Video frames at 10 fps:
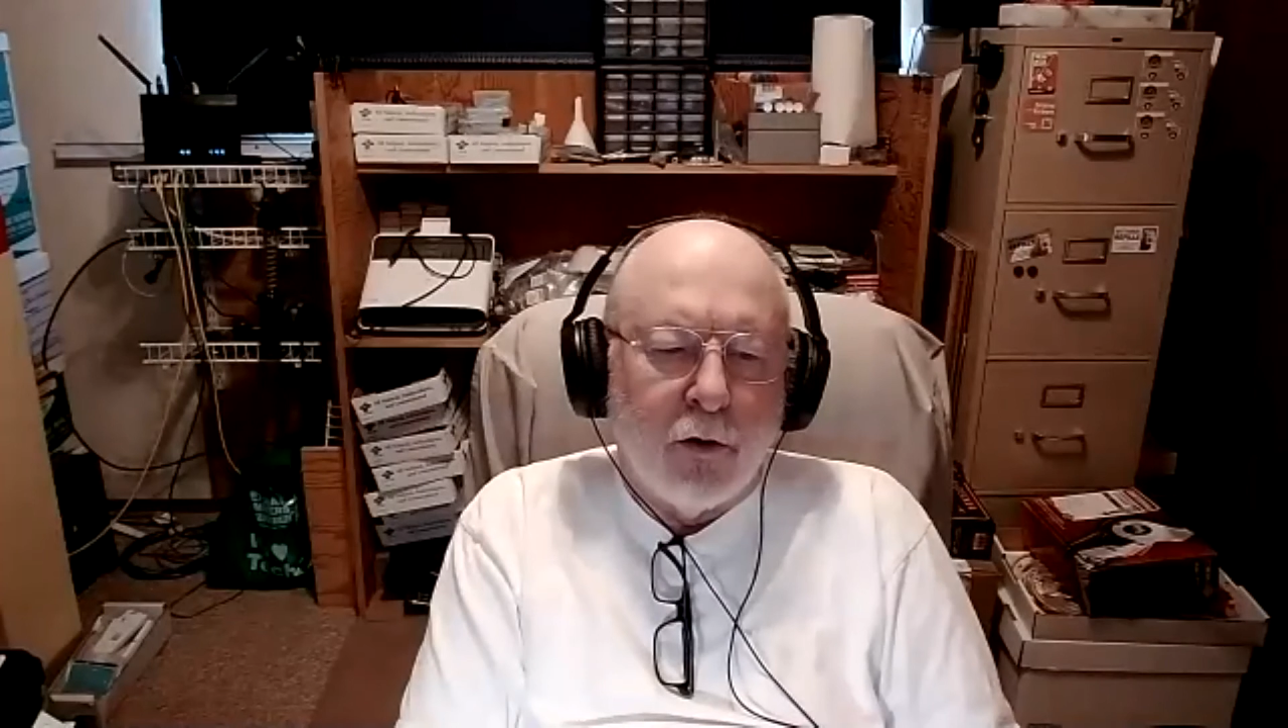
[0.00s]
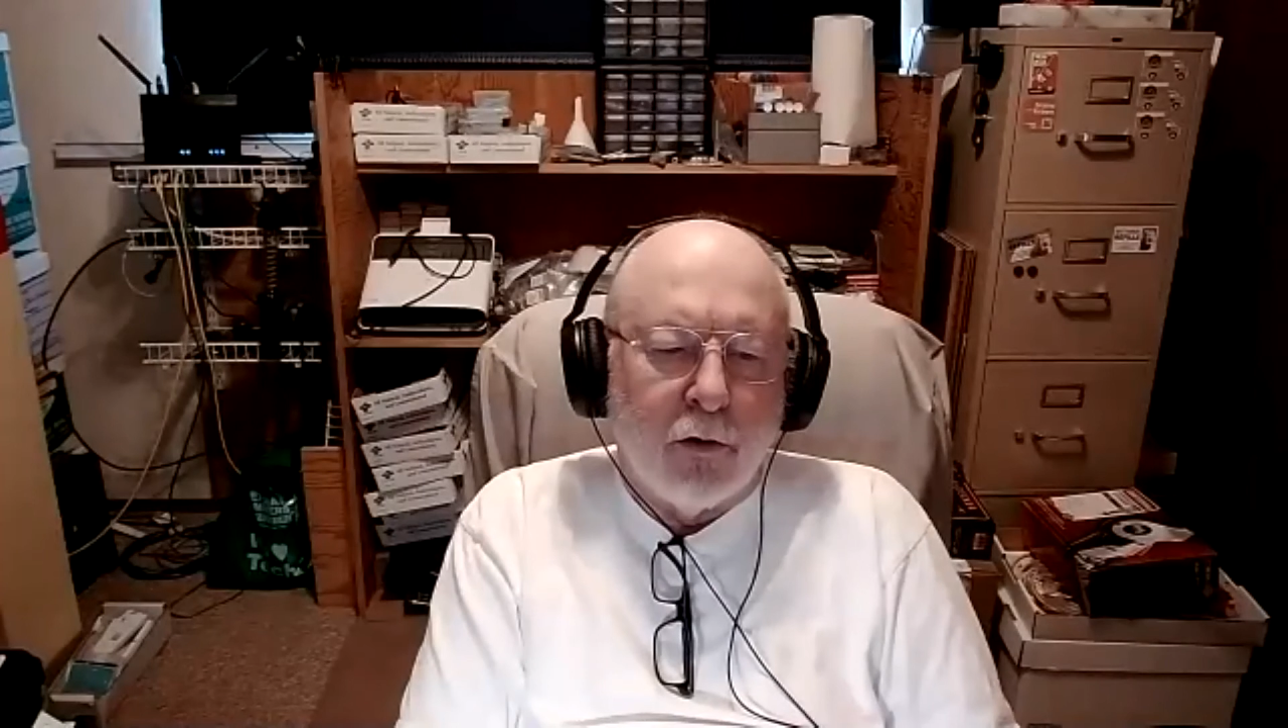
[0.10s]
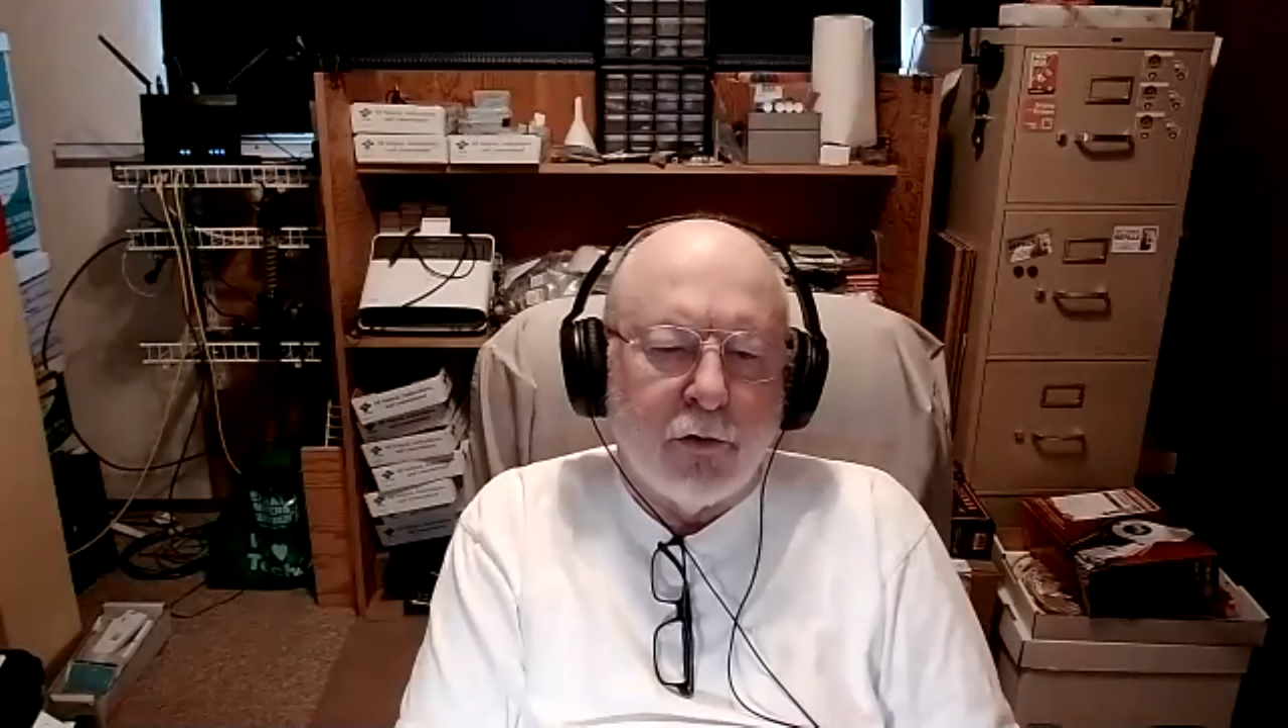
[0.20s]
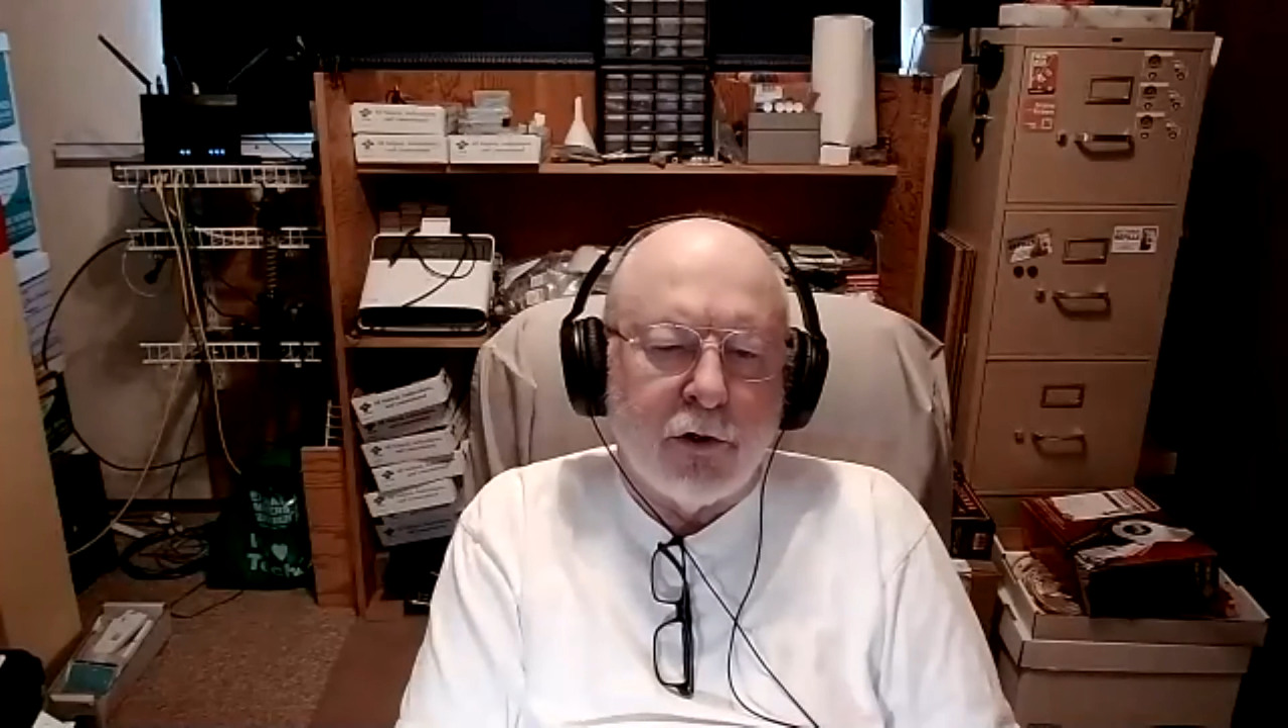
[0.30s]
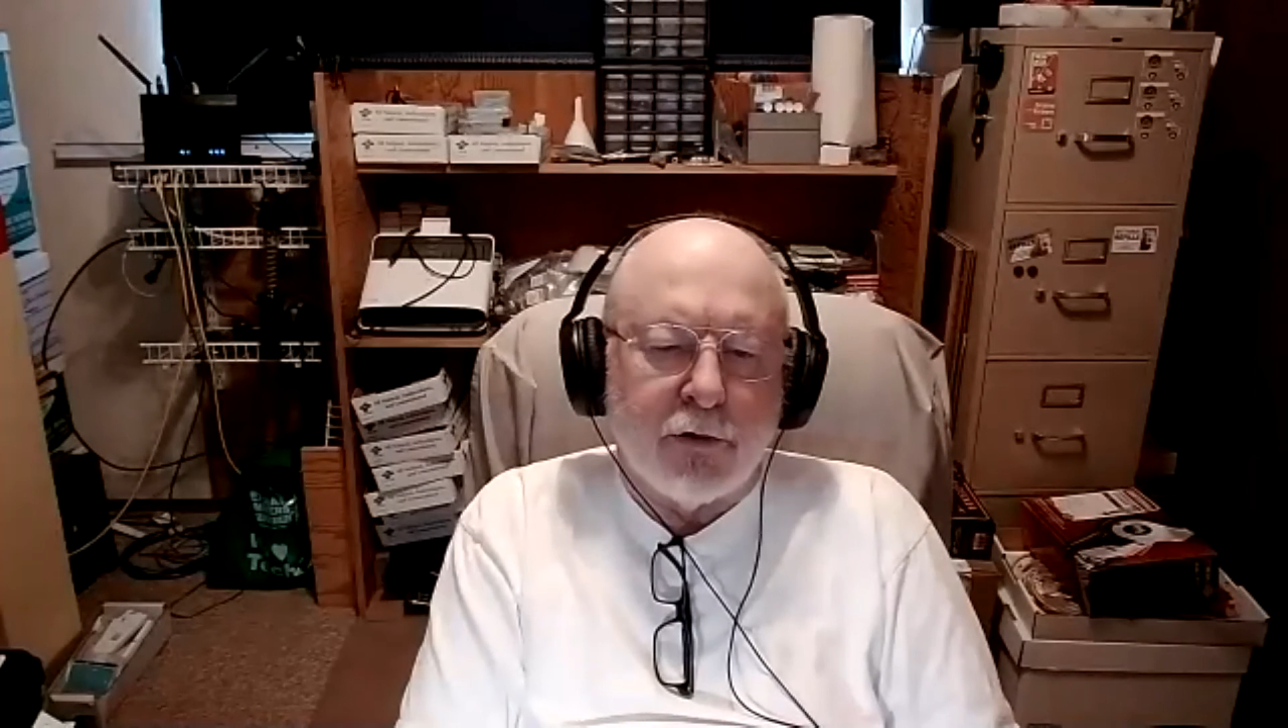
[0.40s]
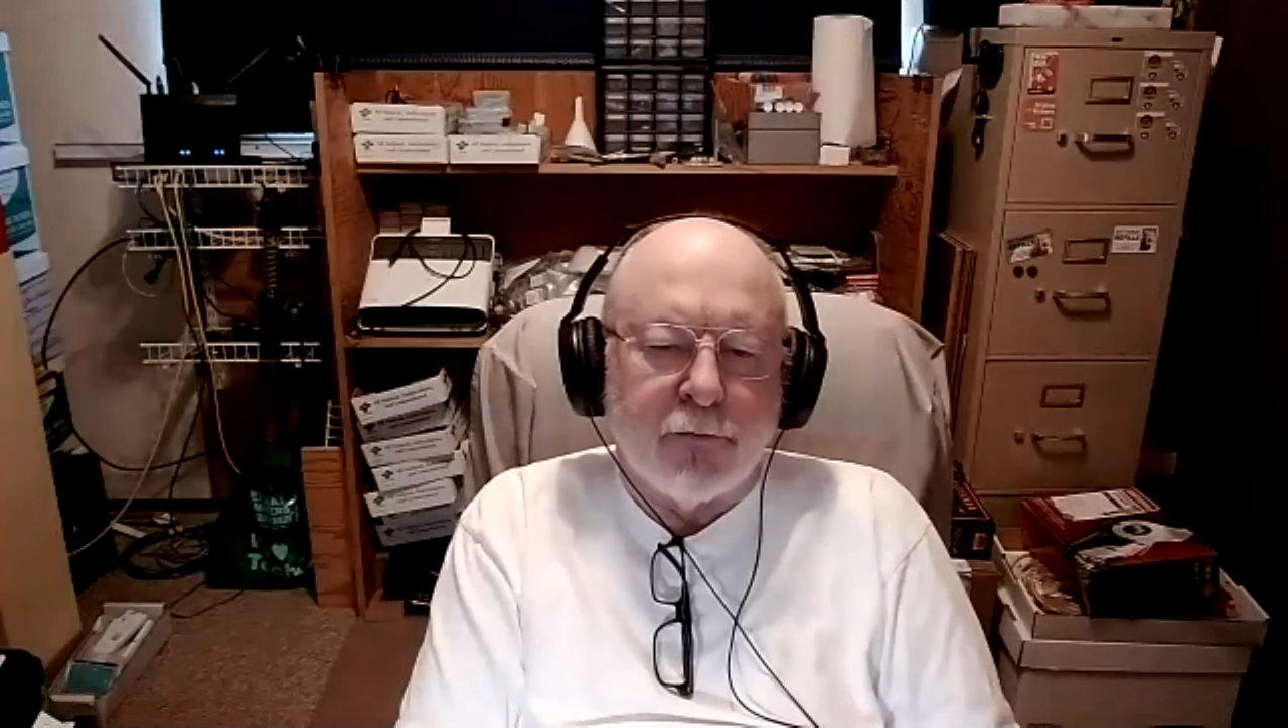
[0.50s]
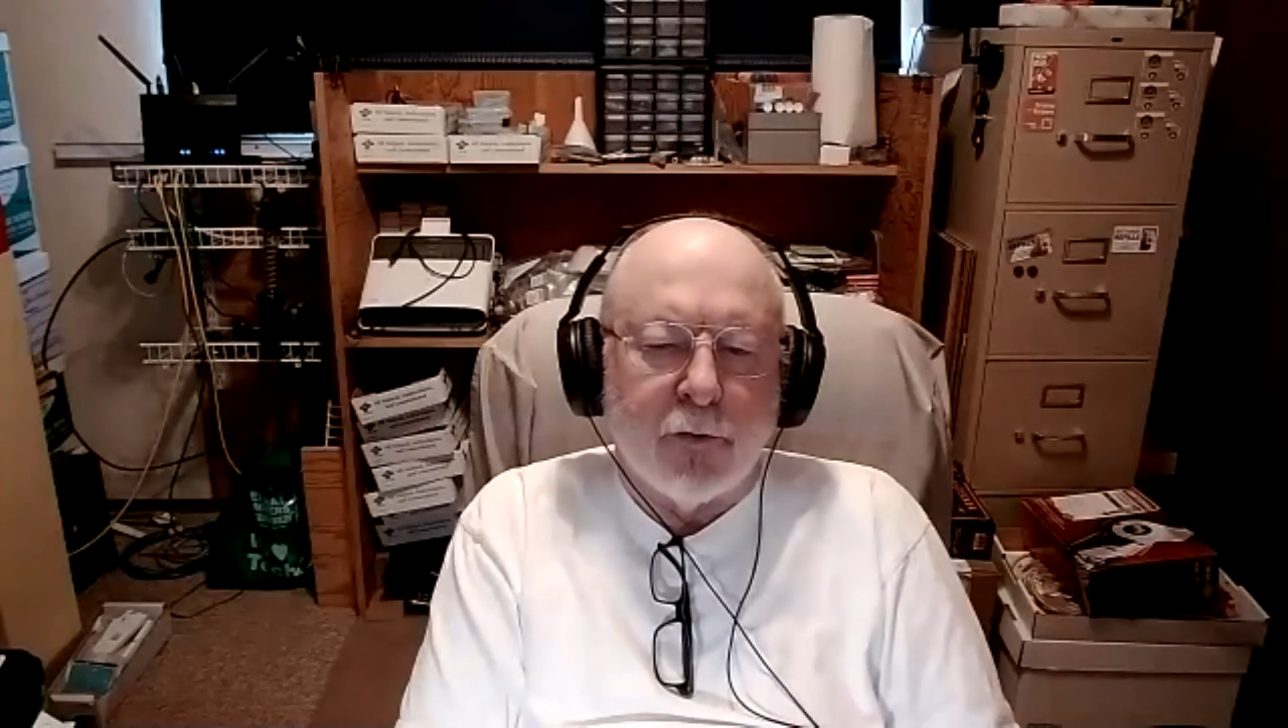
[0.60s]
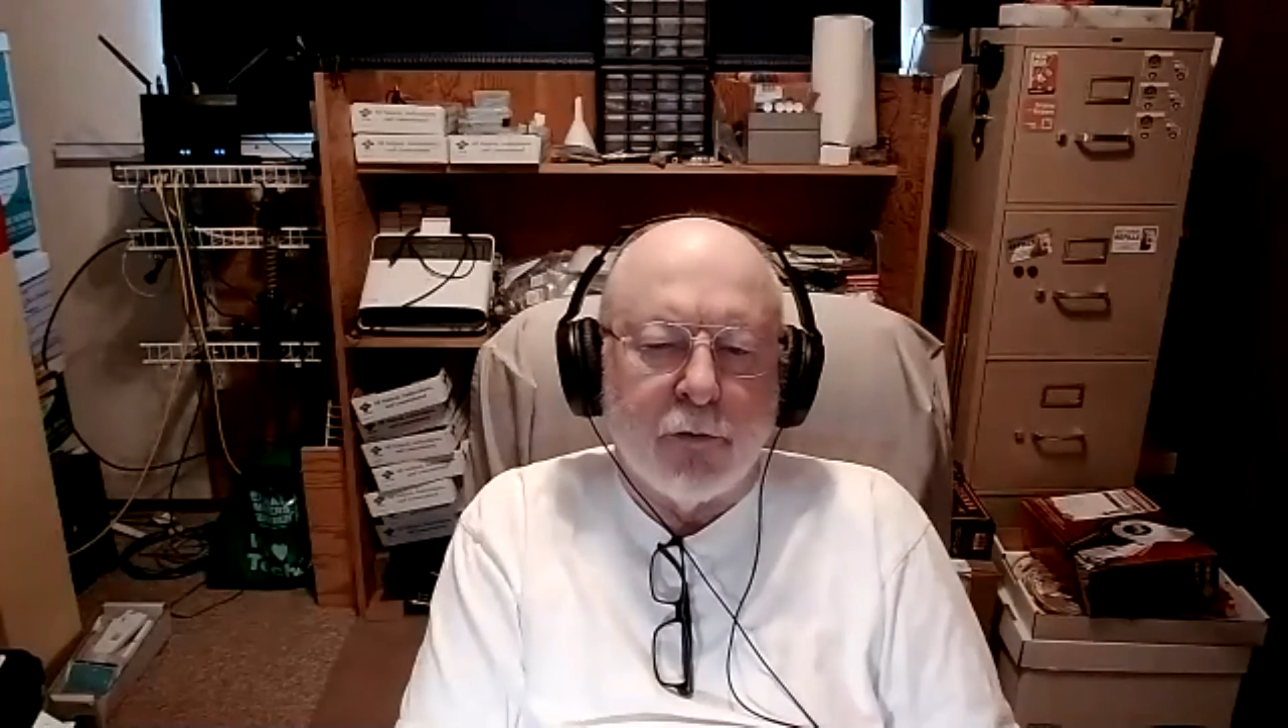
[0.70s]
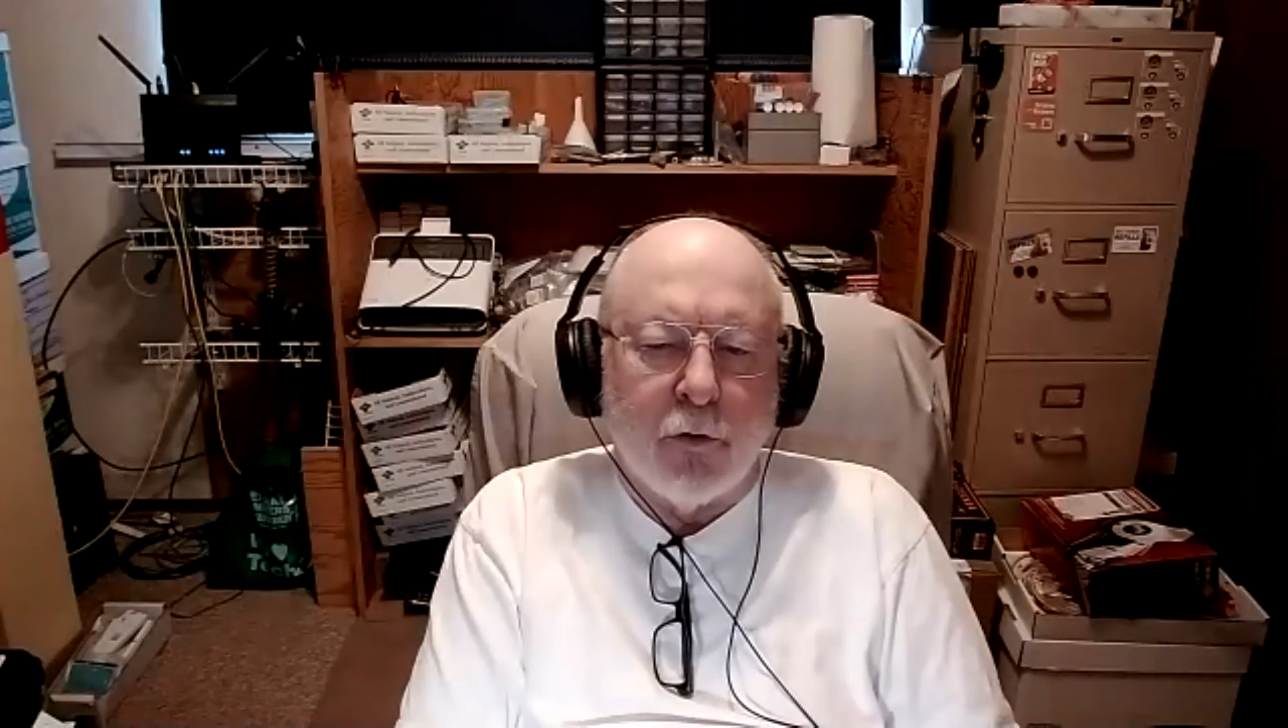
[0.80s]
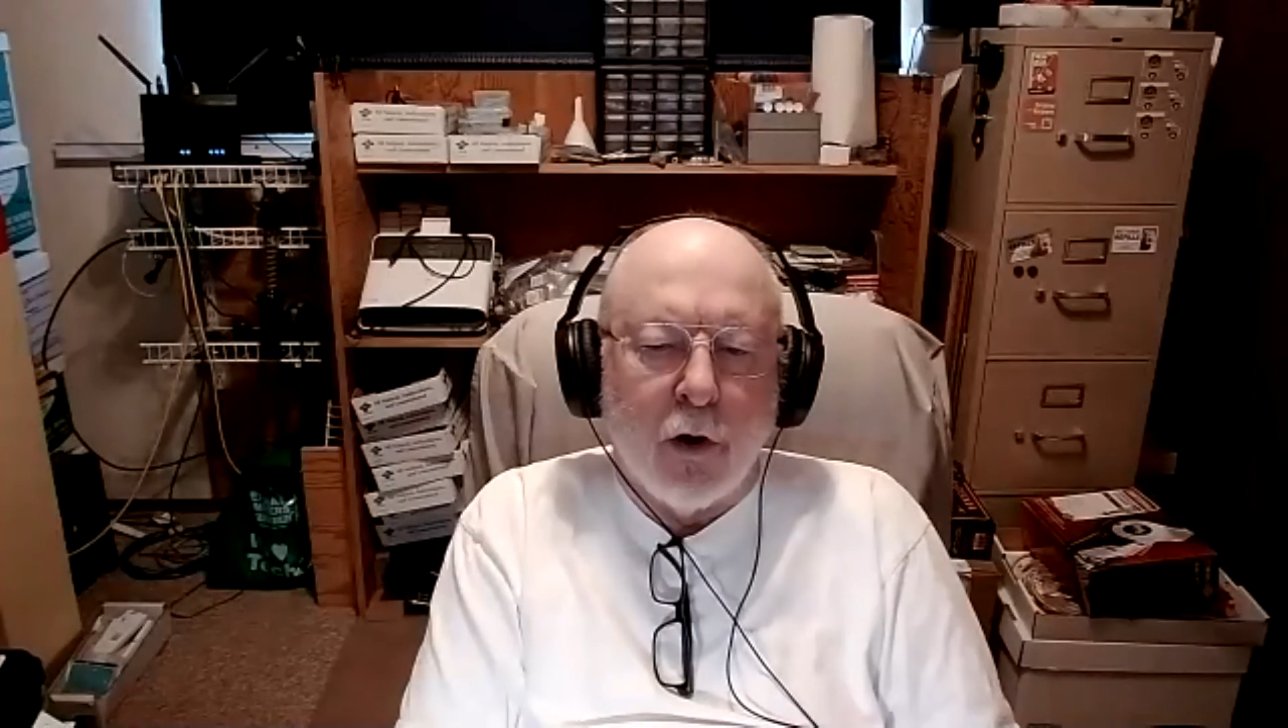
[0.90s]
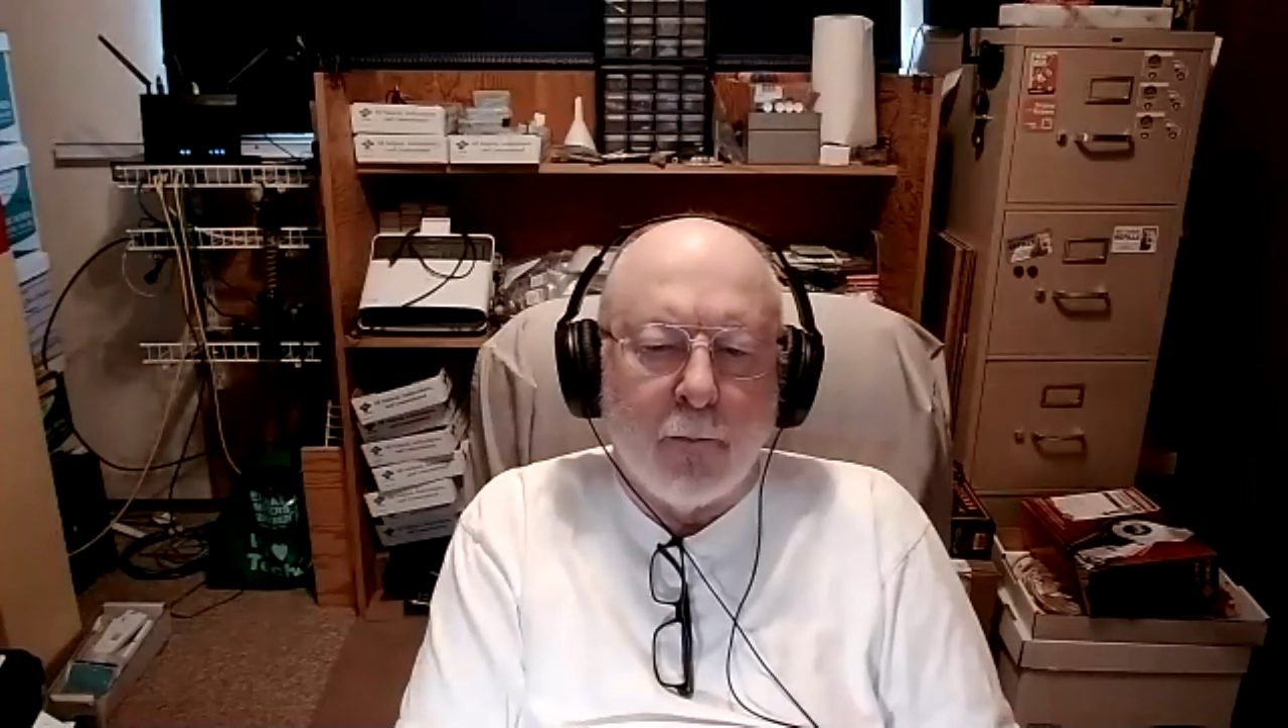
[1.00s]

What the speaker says: or just for drop